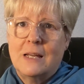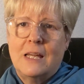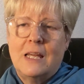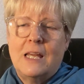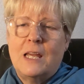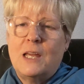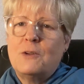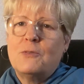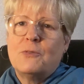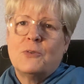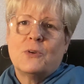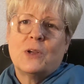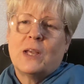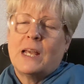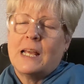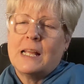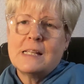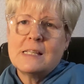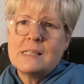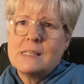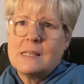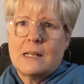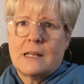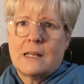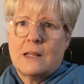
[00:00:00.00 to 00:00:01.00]
He
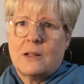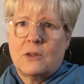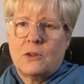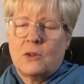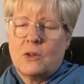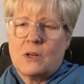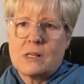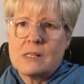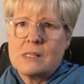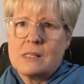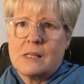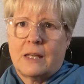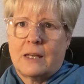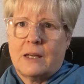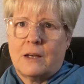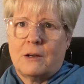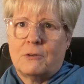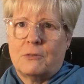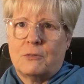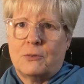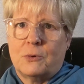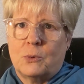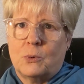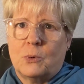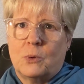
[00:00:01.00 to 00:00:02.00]
forgets that he looks like a
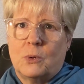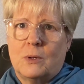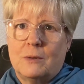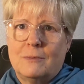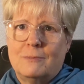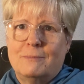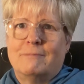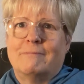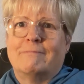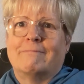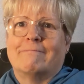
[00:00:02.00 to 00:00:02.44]
fool.